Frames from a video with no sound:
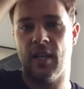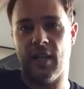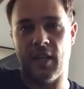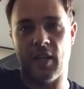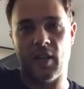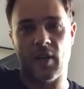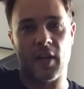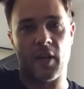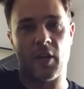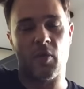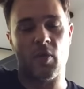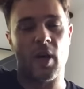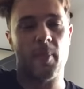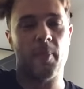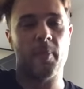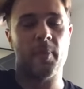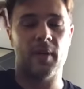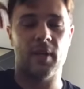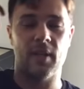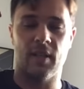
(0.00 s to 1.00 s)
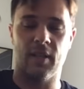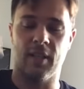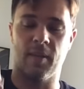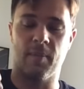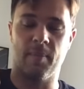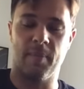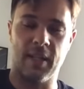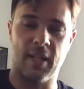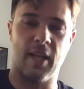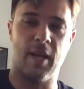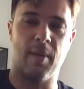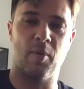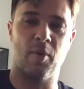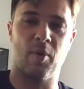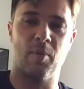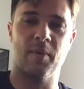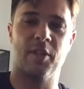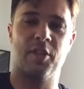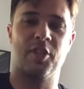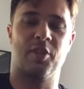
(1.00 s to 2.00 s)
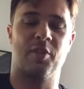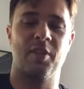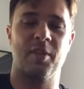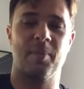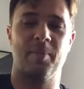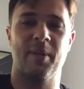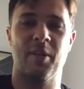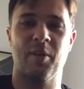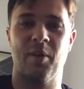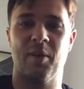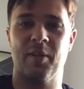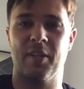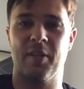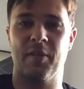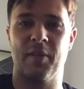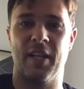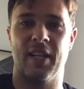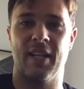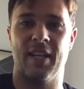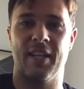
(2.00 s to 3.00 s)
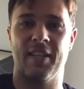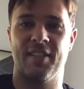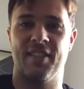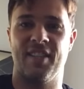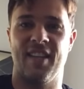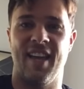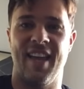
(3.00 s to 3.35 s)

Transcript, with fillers: you know, I grew up a little bit, got more mature, a little bit older, and realized,